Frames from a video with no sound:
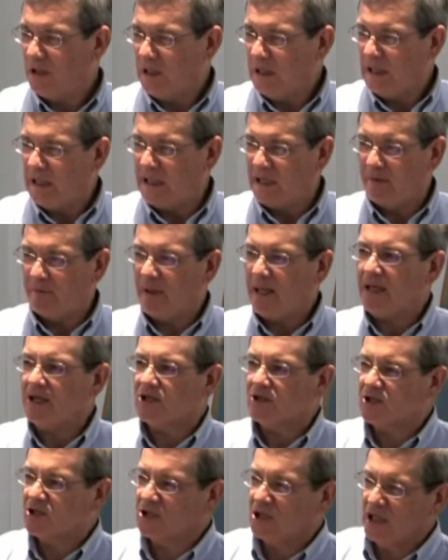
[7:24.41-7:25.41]
And it
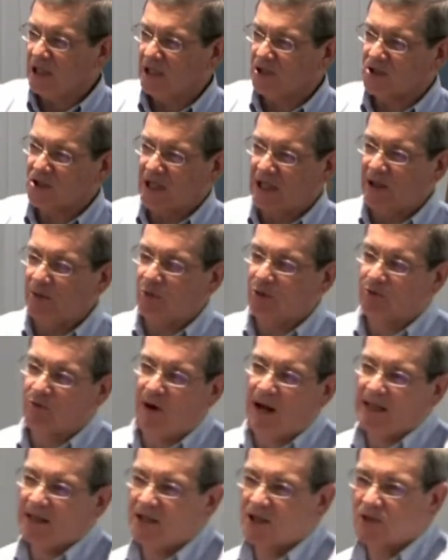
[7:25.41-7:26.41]
makes sense that he would
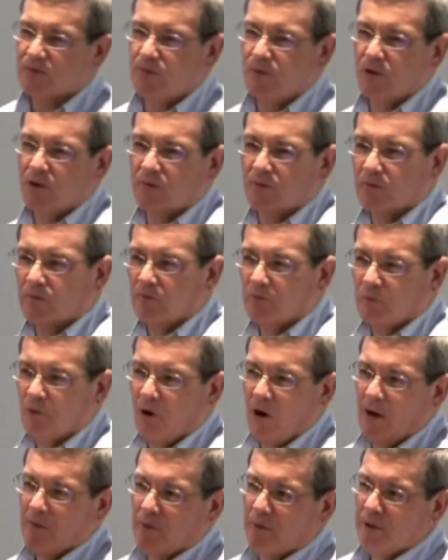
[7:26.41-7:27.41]
write this book
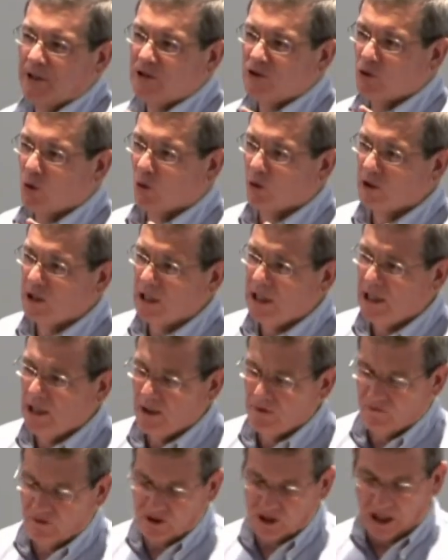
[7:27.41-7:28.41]
probably toward the
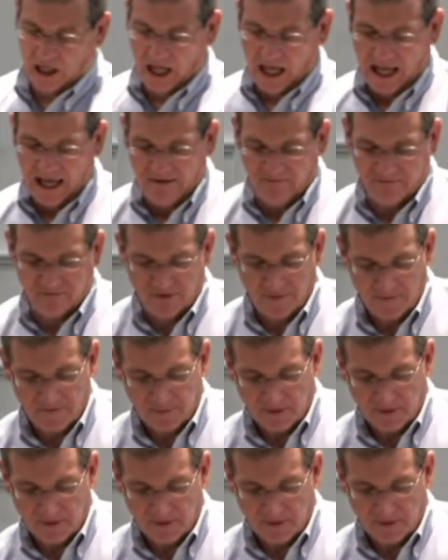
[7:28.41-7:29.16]
end of his life